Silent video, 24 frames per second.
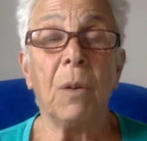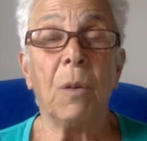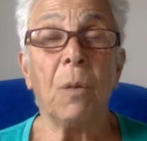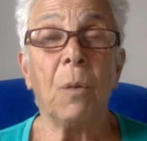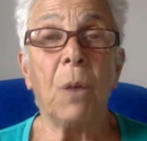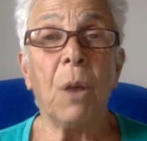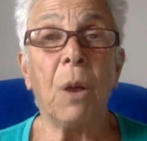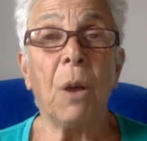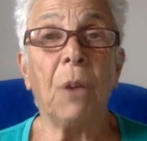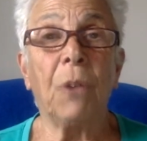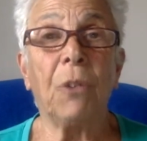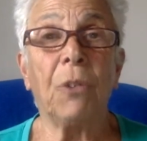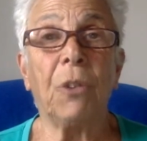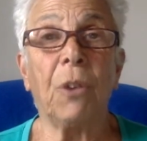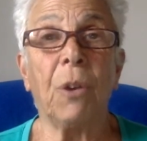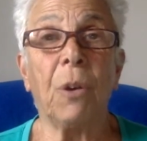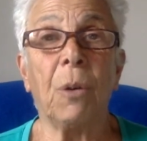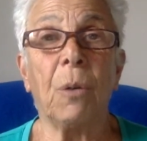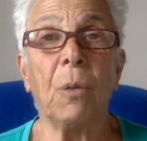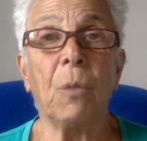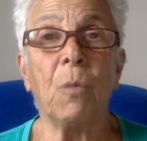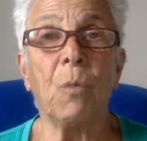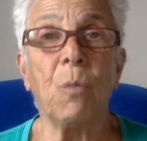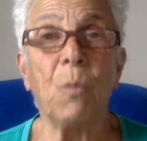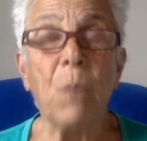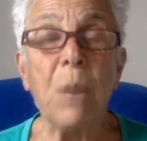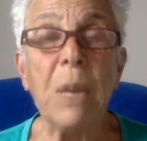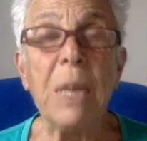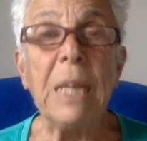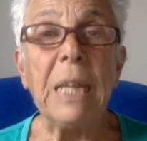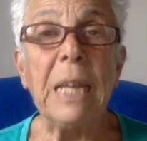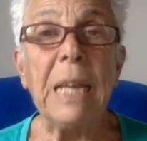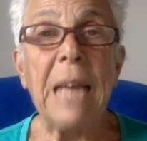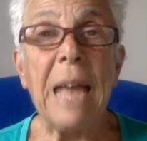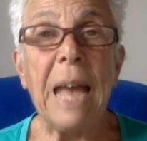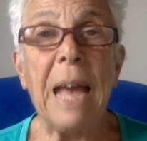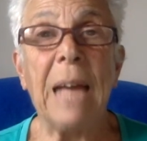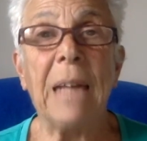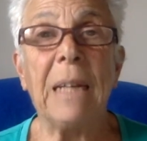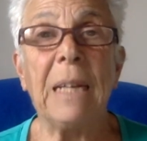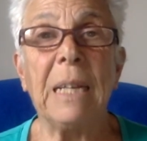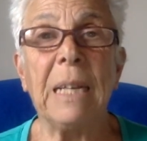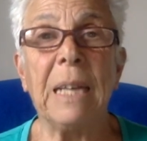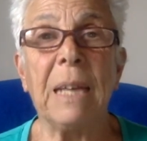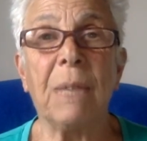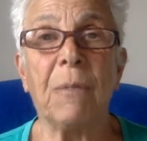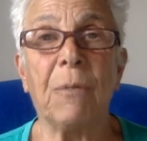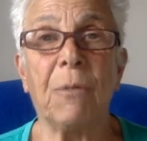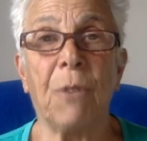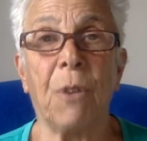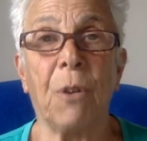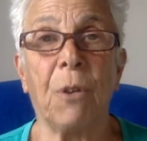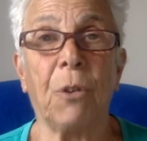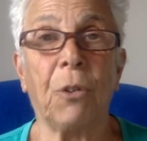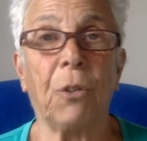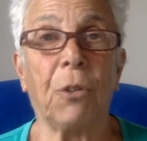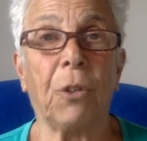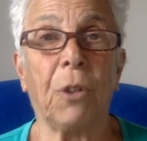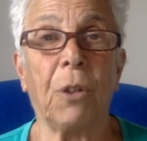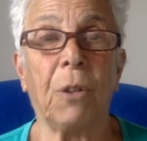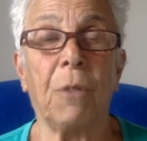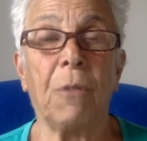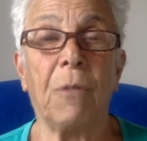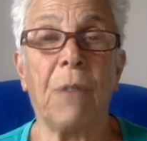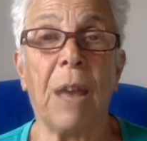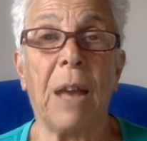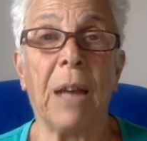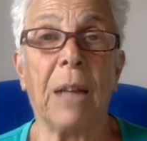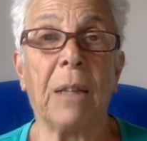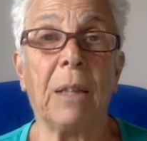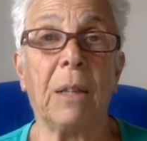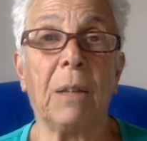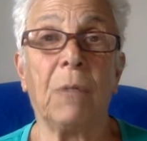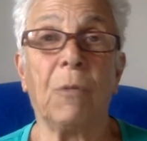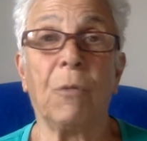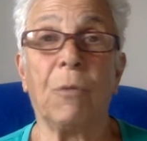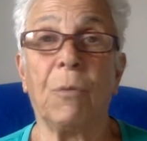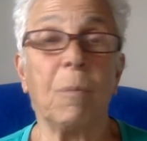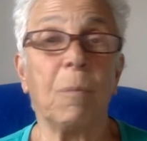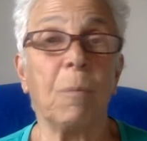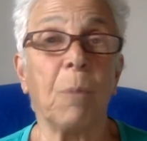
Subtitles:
We also really had to get focused on the fact that